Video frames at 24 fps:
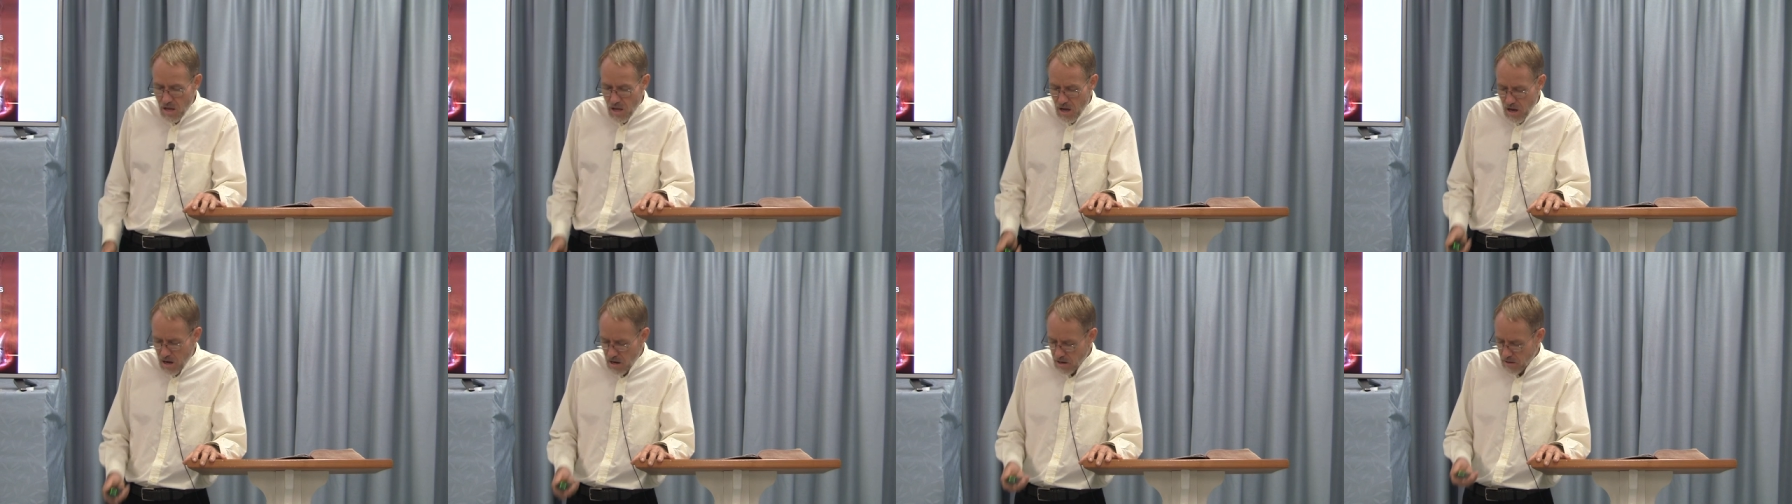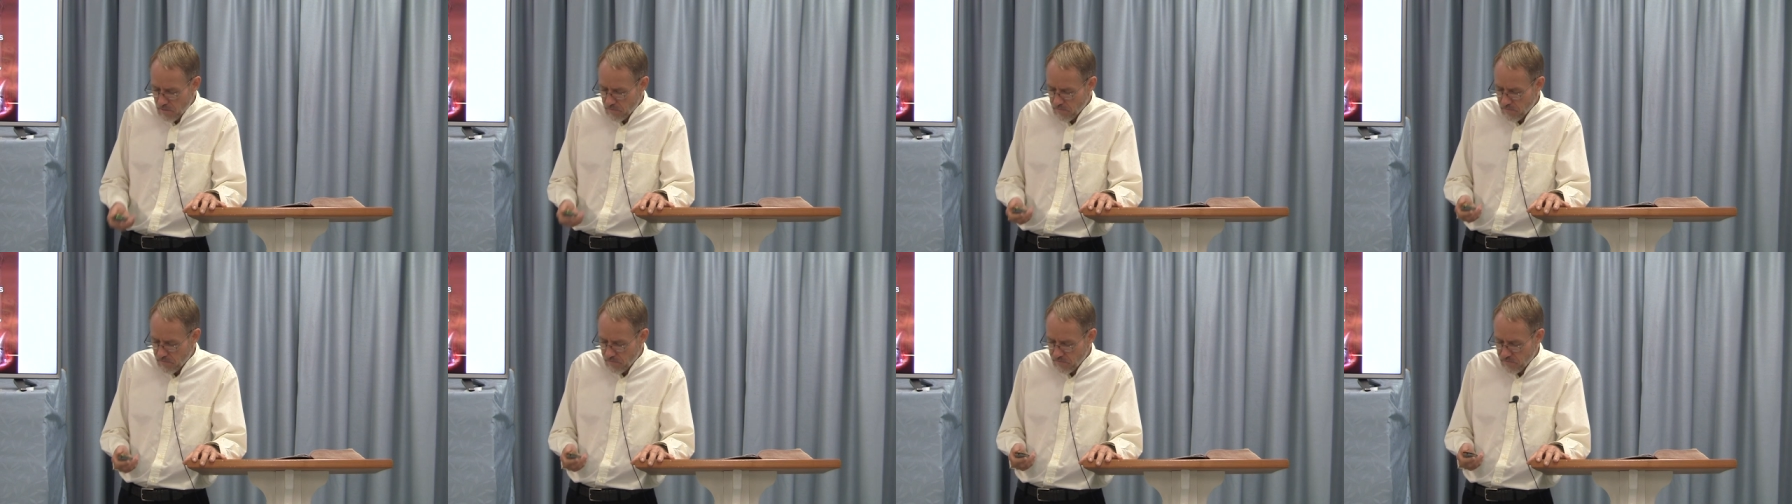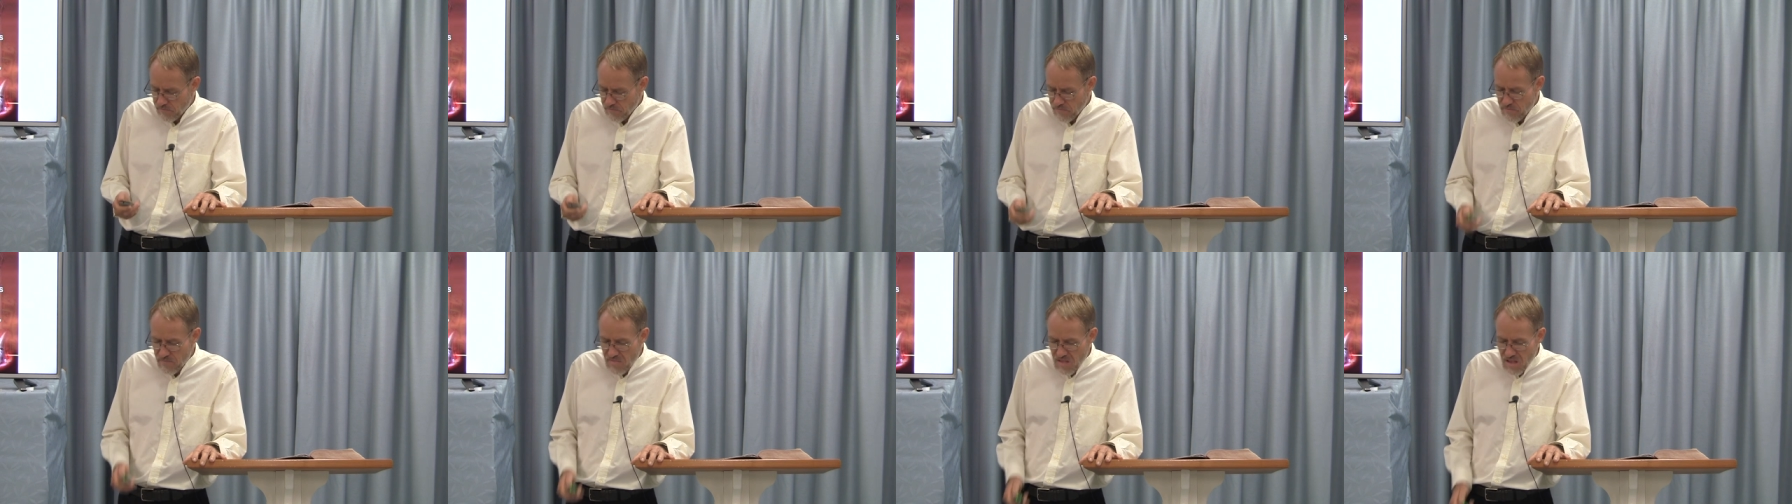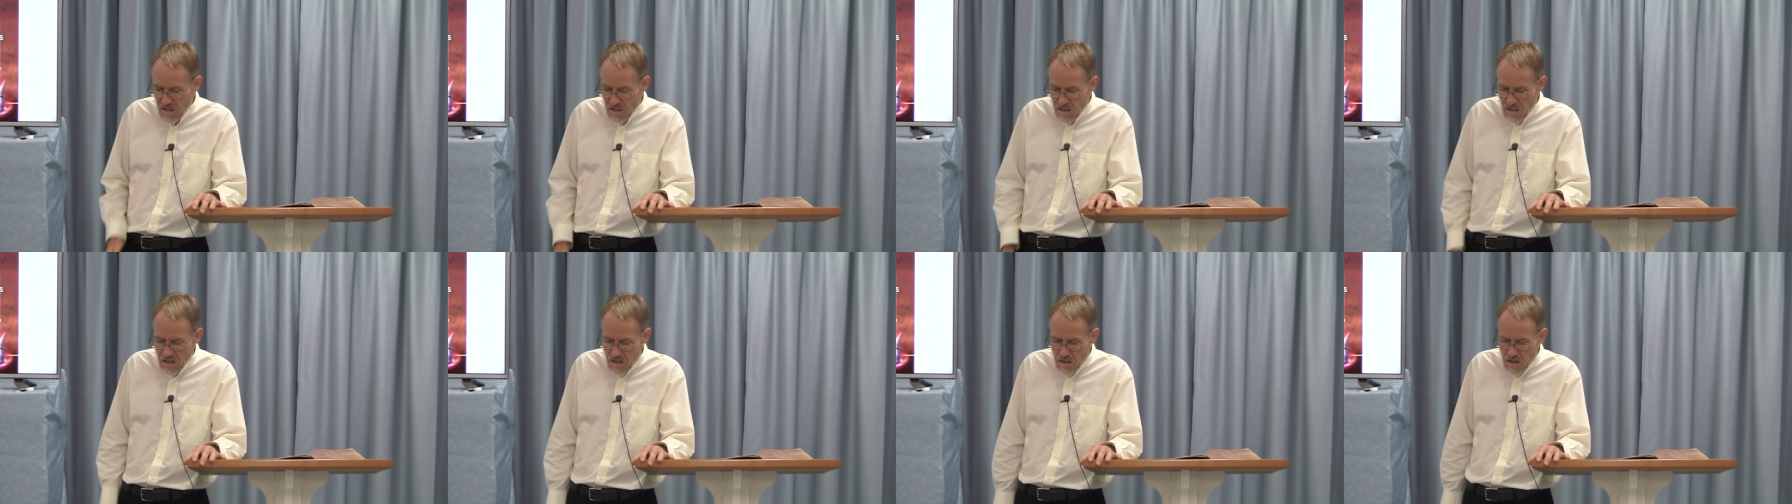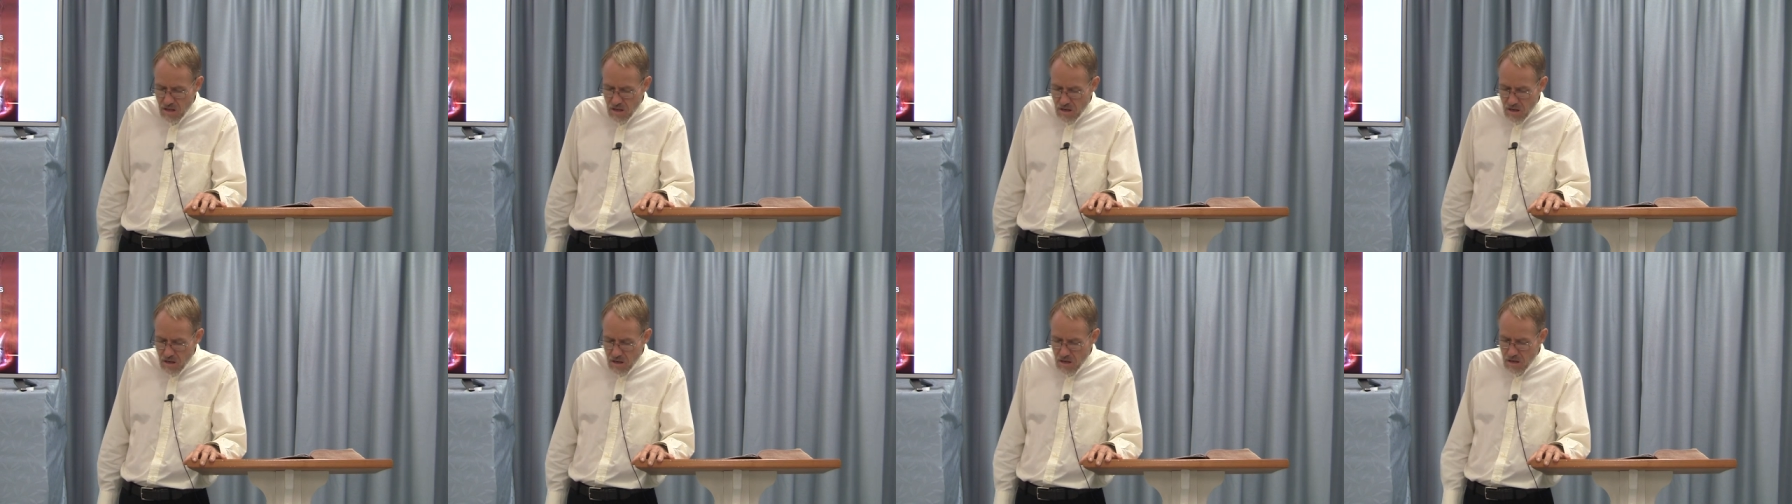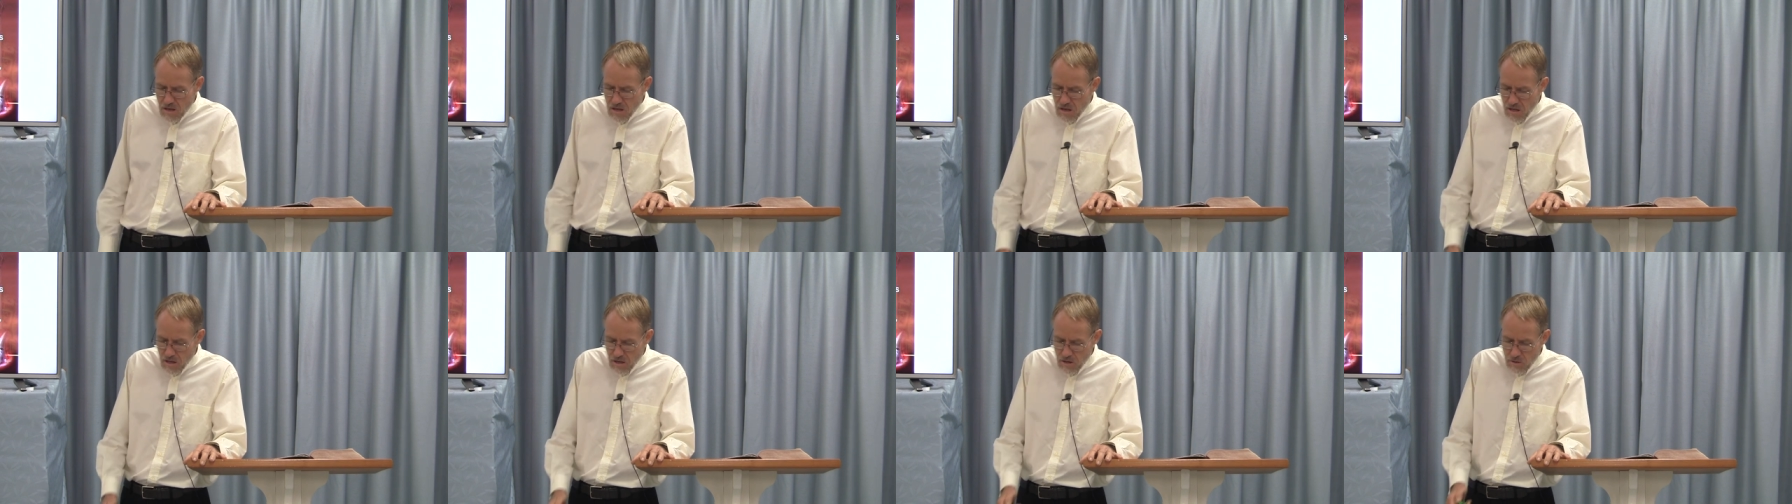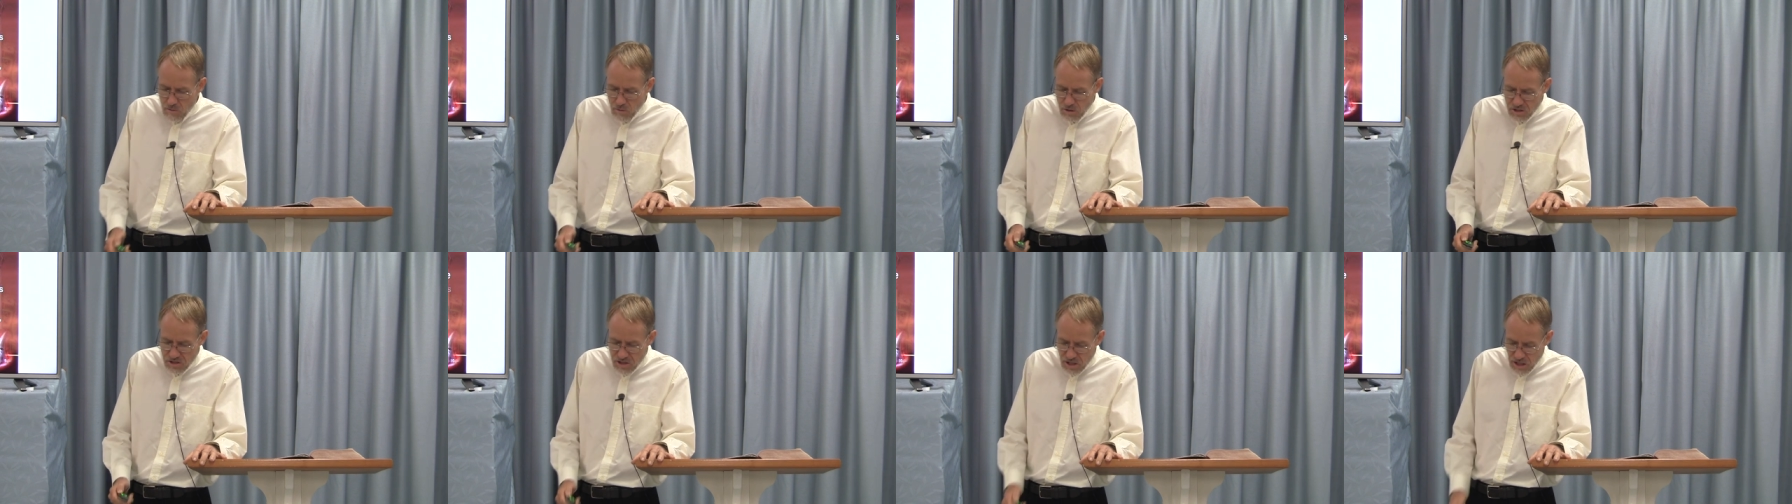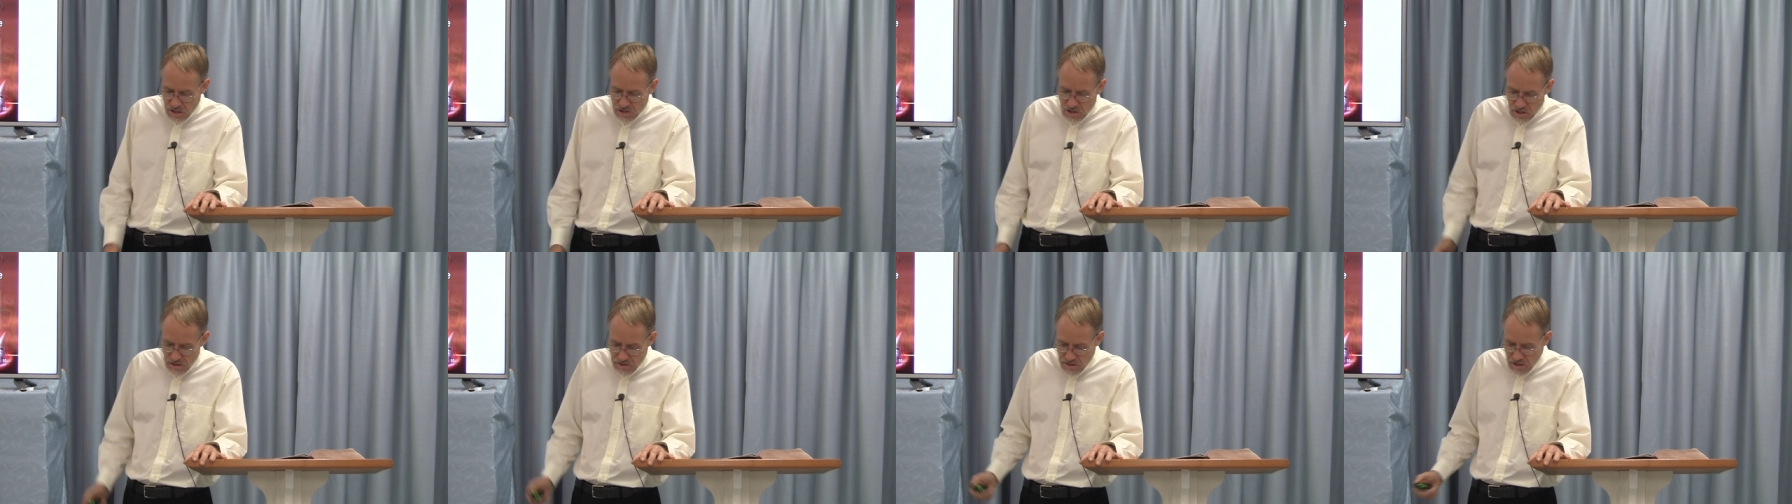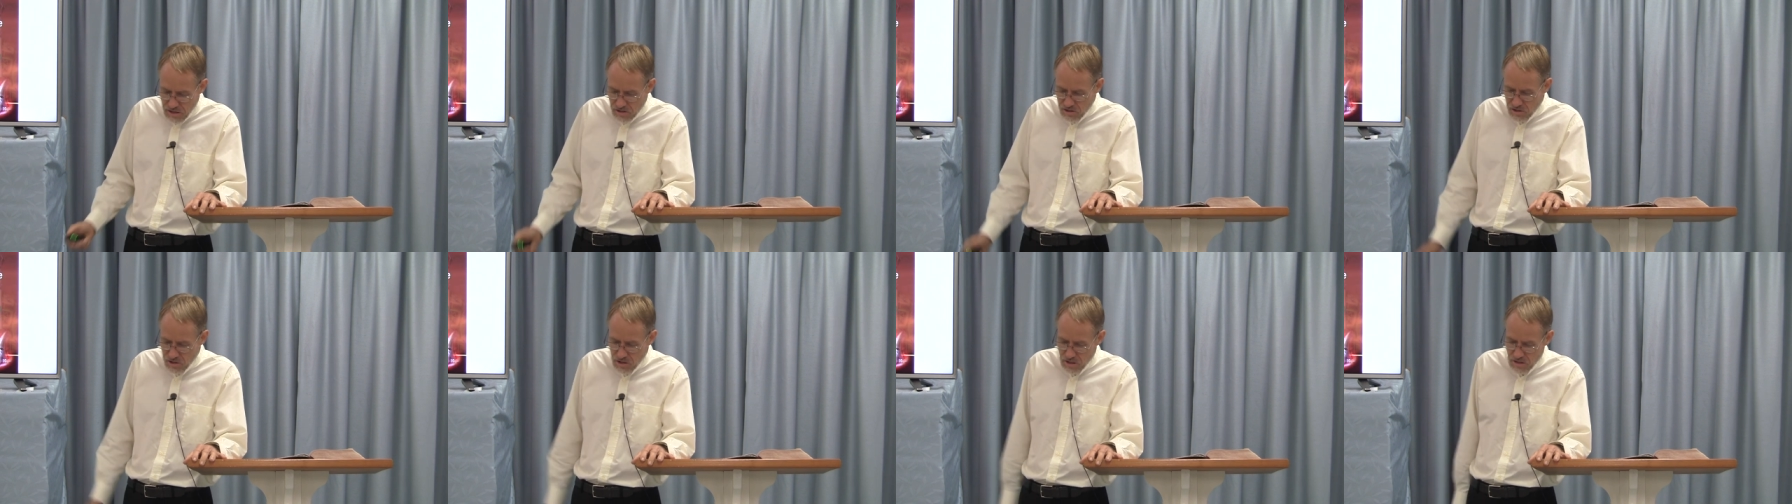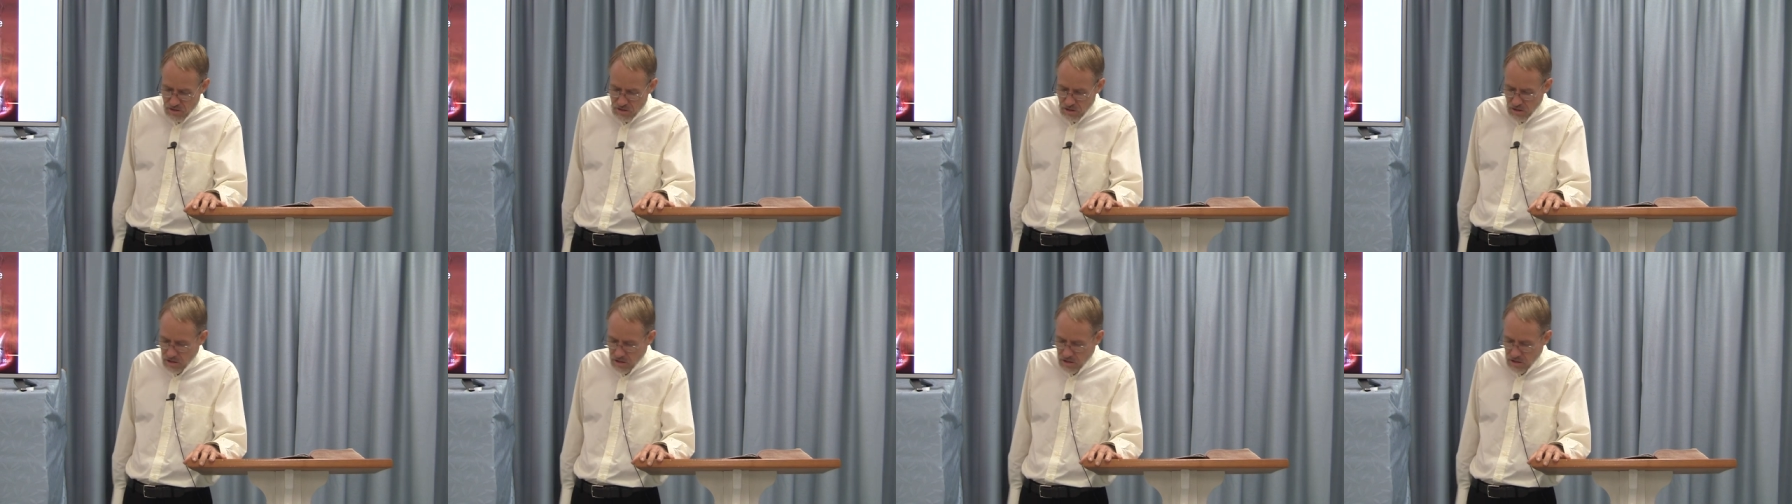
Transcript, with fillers: um, we'll touch on this just